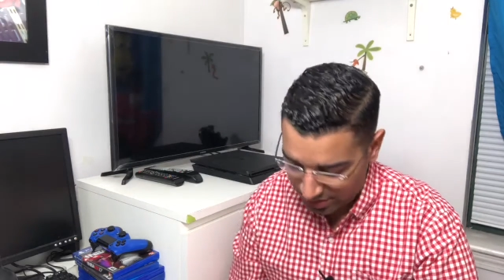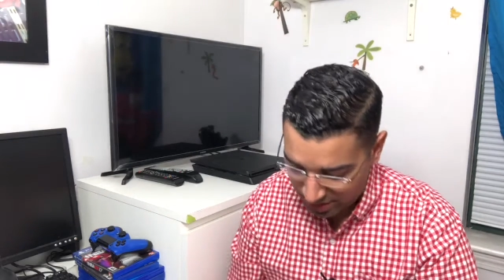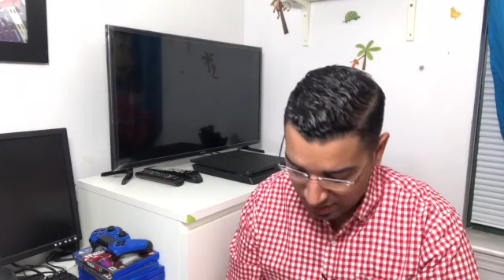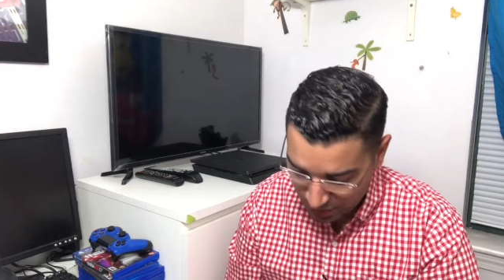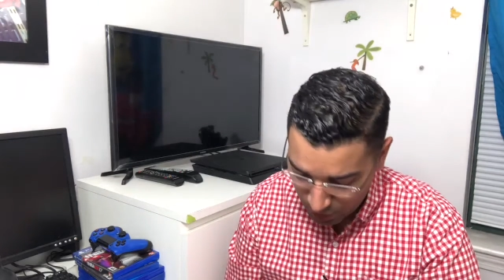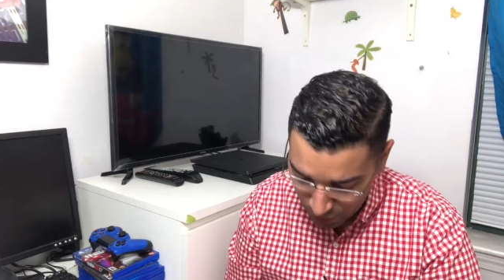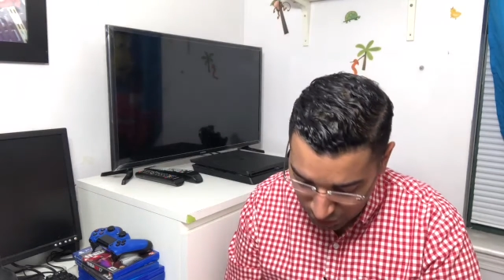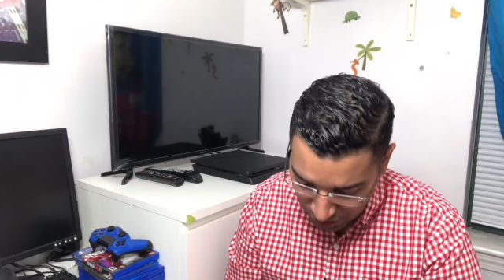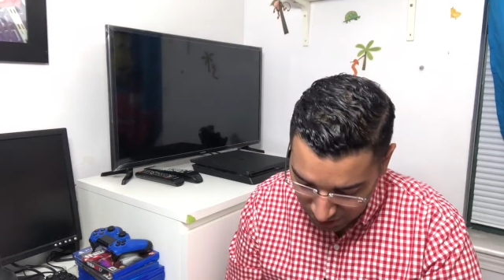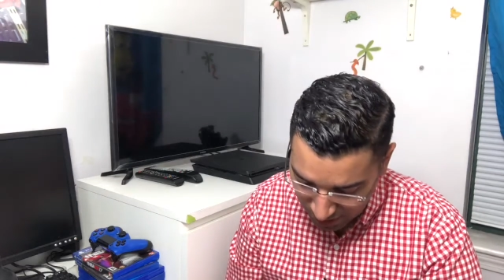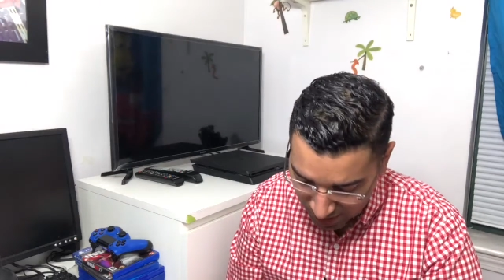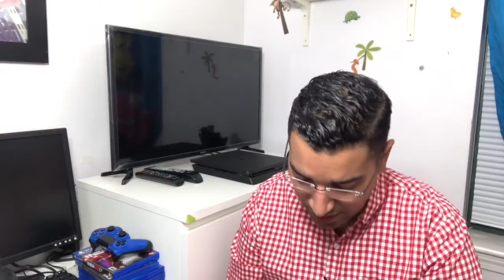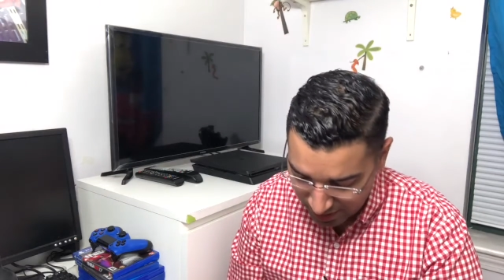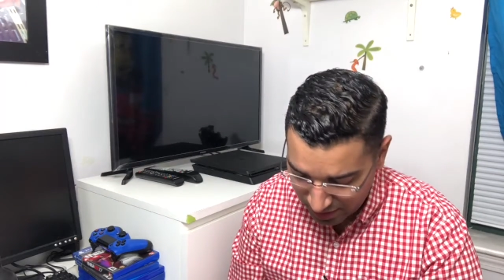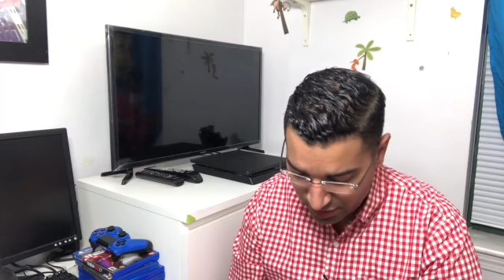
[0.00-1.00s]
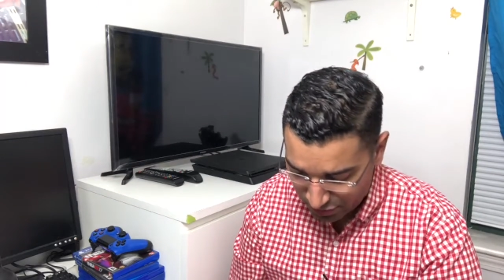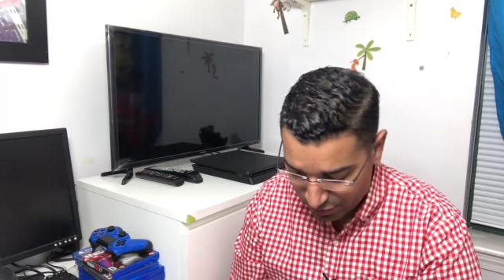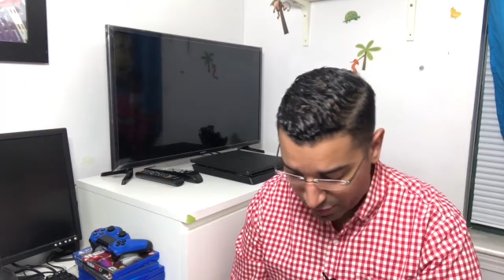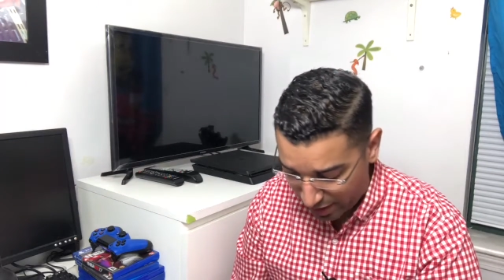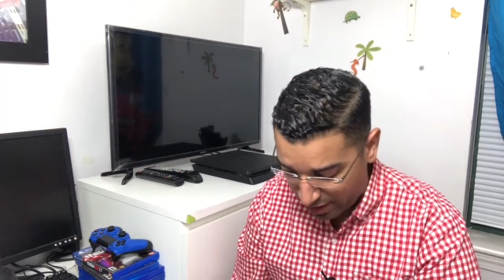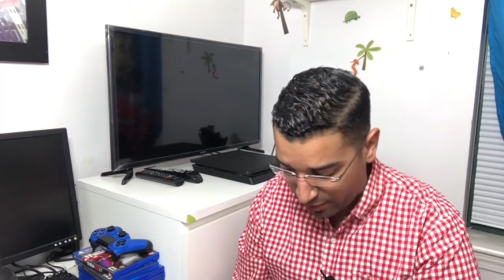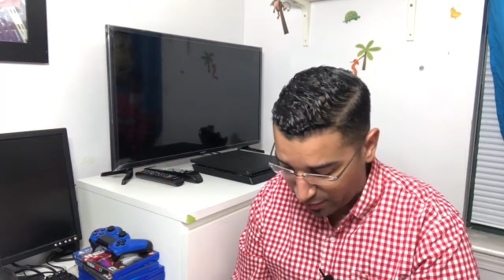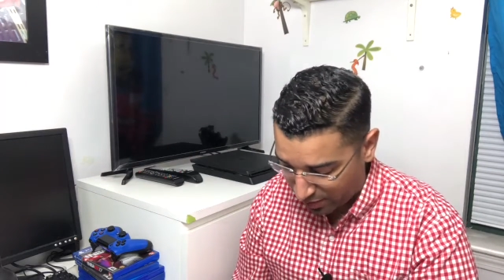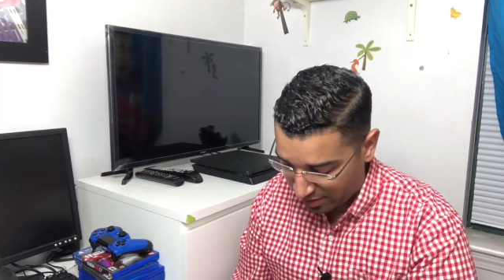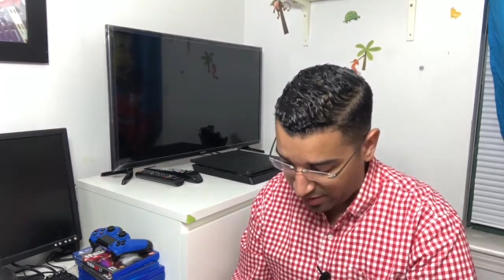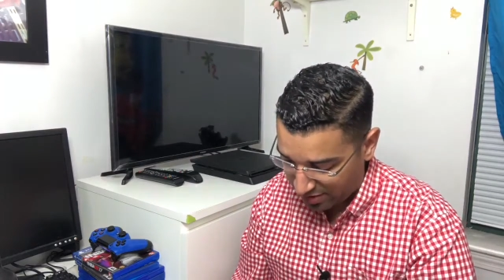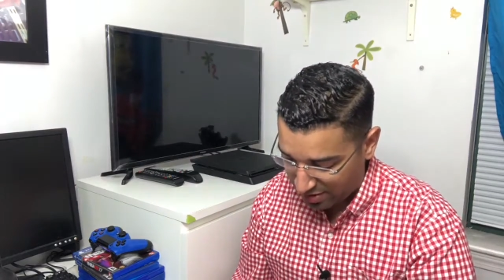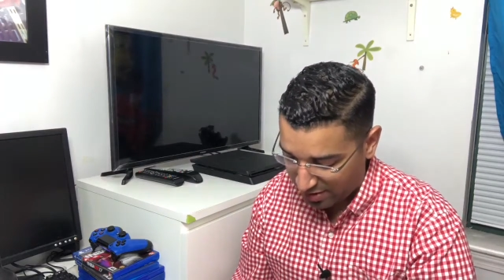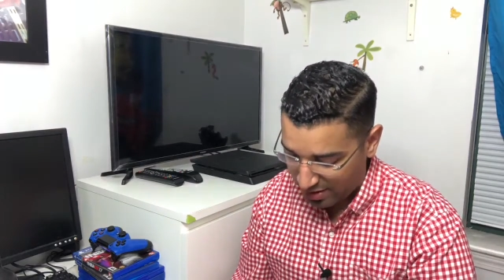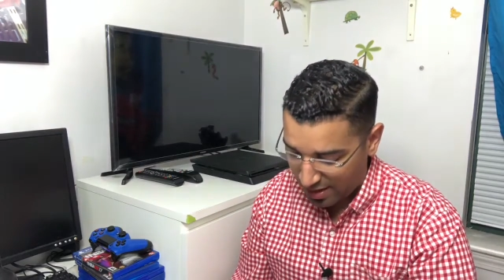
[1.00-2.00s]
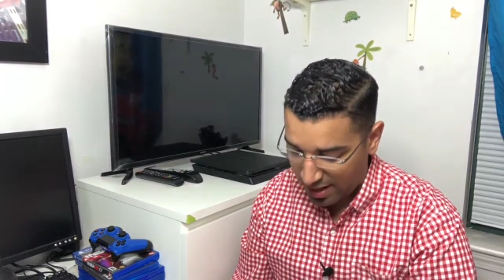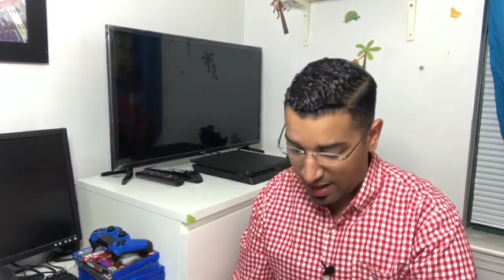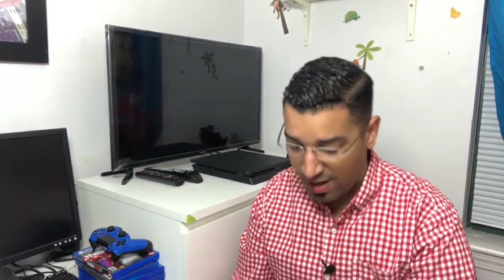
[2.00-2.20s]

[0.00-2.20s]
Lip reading: The notes on this fragrance